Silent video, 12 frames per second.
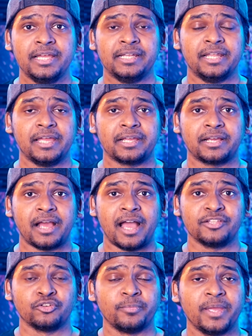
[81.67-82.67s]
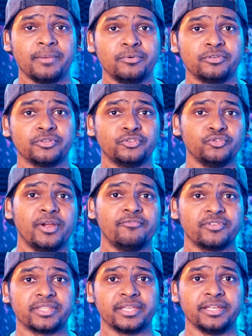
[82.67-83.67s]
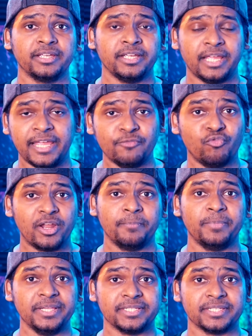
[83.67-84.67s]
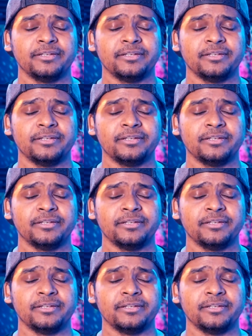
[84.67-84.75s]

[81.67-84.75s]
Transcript: Like I should be able to do everything in one PC.